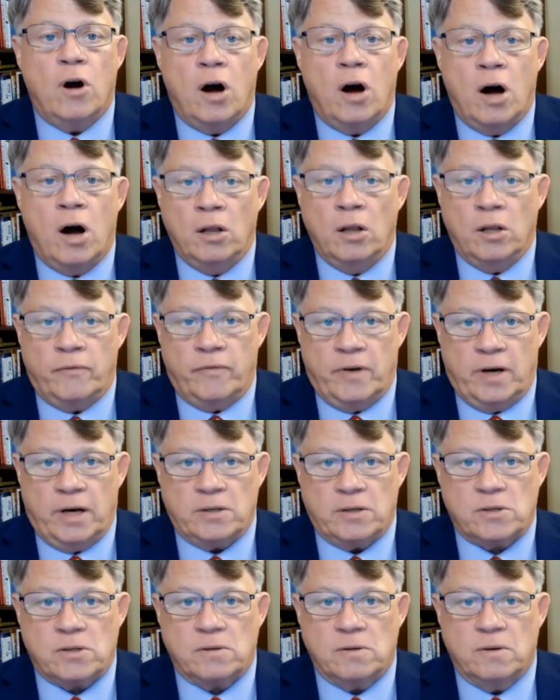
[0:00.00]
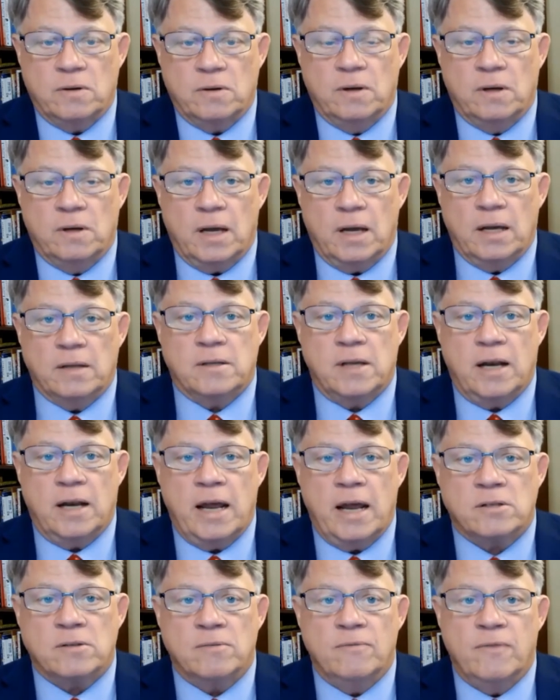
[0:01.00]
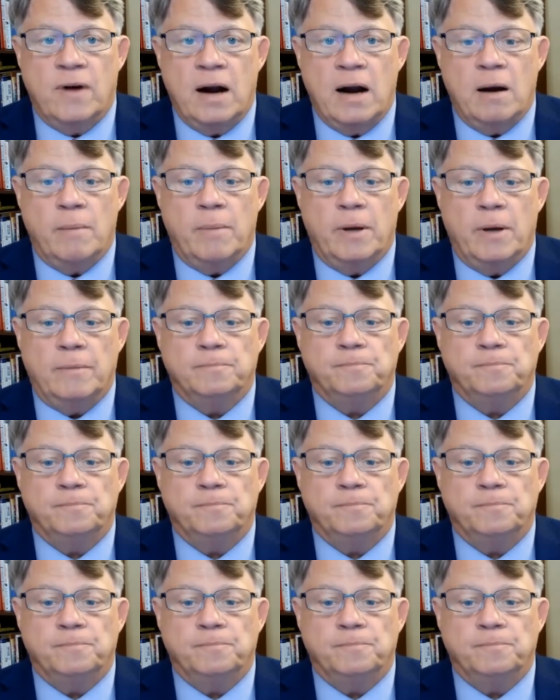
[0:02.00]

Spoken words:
all of us in today's environment.